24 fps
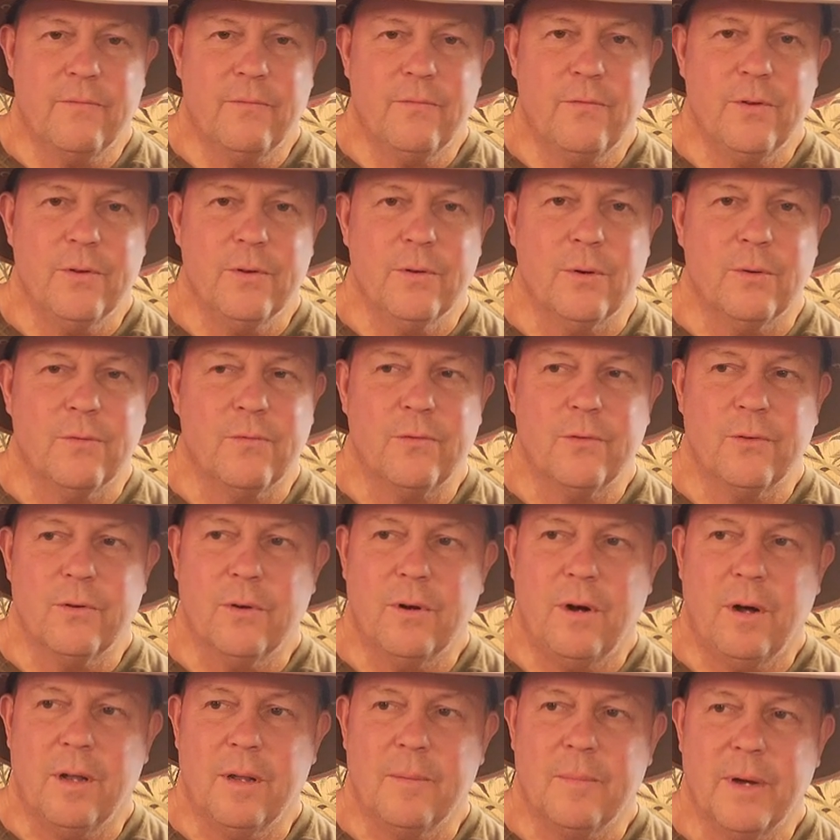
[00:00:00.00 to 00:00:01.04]
feel
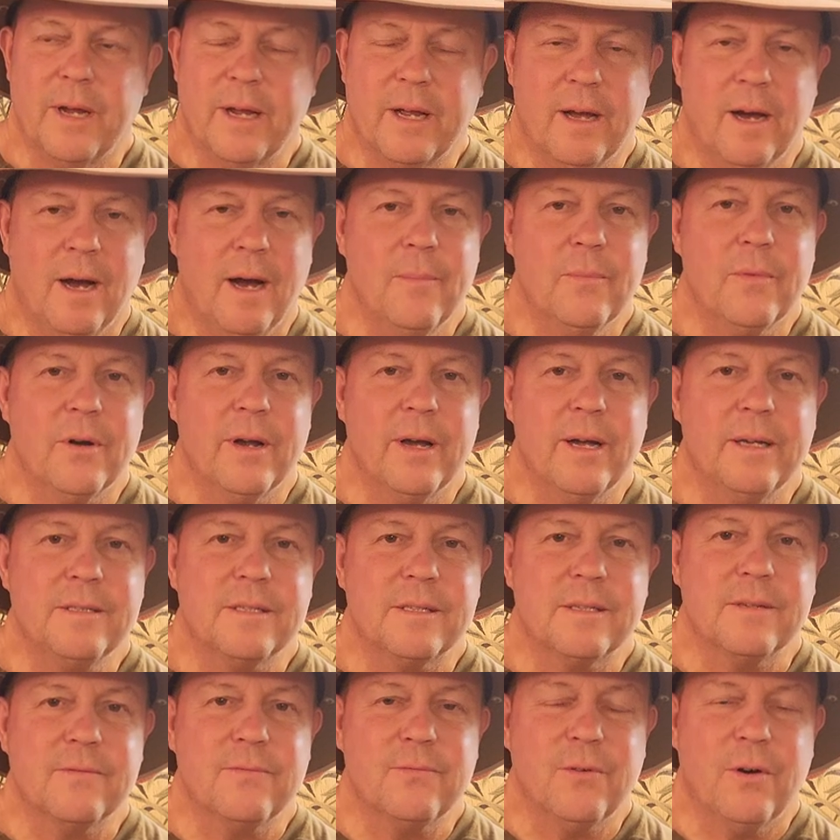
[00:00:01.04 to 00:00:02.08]
for all of my
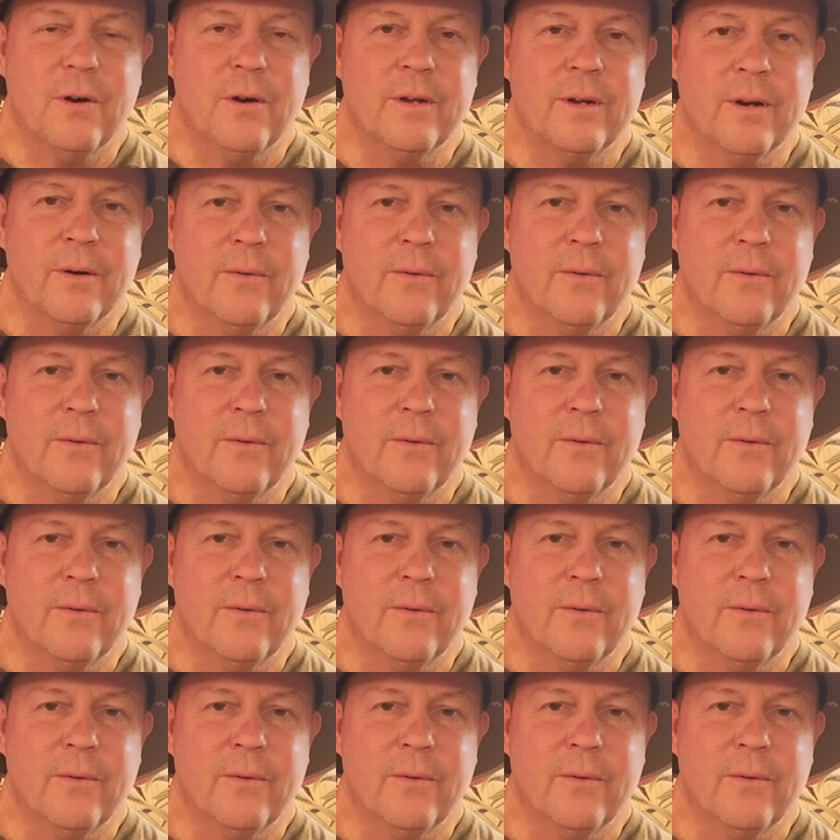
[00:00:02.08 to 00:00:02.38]
comrades that fought